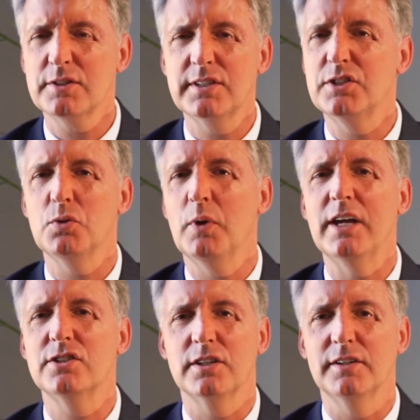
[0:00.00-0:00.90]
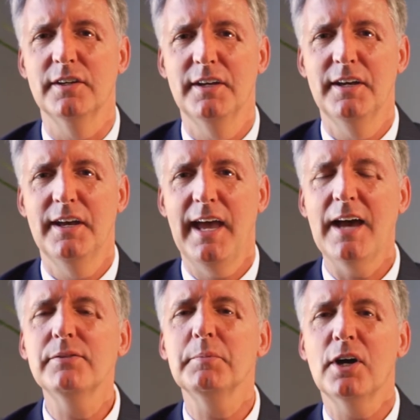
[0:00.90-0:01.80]
situation,
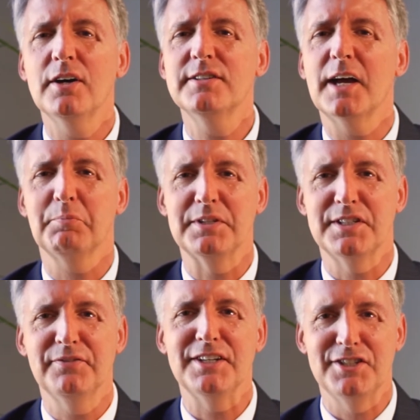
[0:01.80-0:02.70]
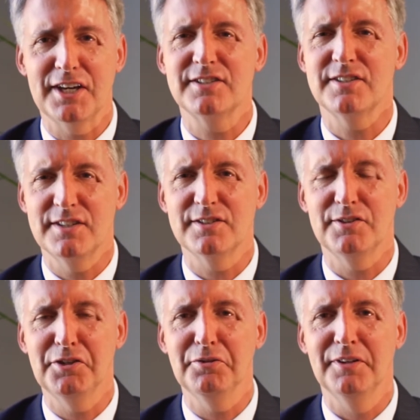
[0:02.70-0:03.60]
have them contact Pacific Justice
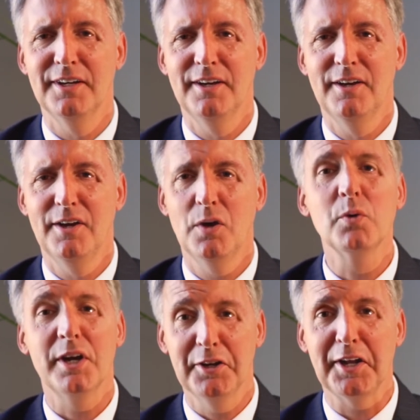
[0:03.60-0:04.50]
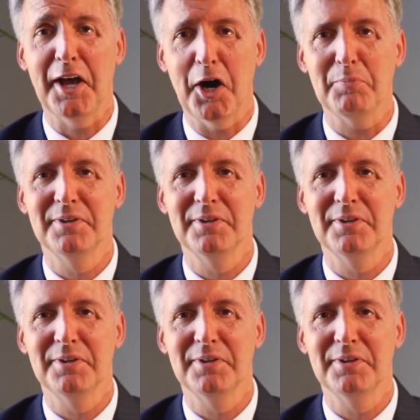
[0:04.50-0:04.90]
Institute. We're here to help.